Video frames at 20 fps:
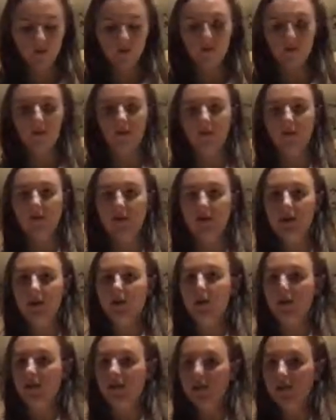would be
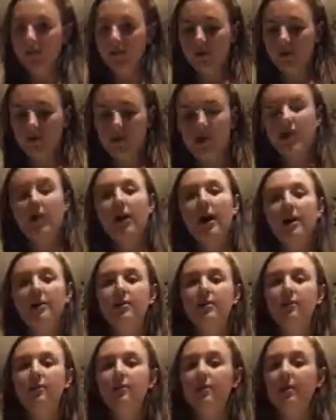the
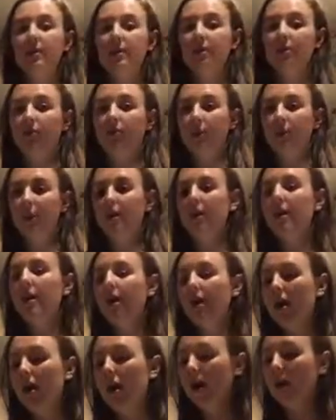ingredient,
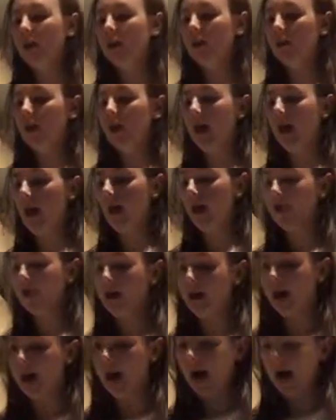and then I
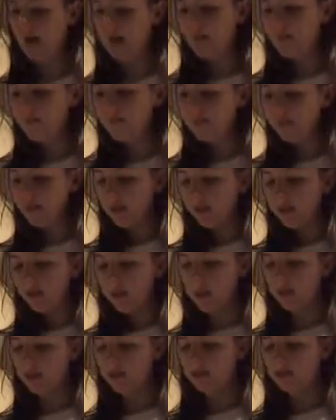would add it
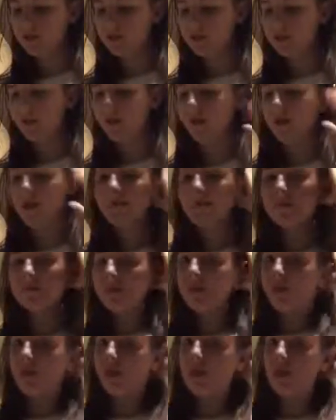into
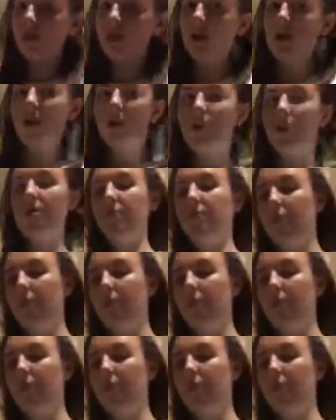the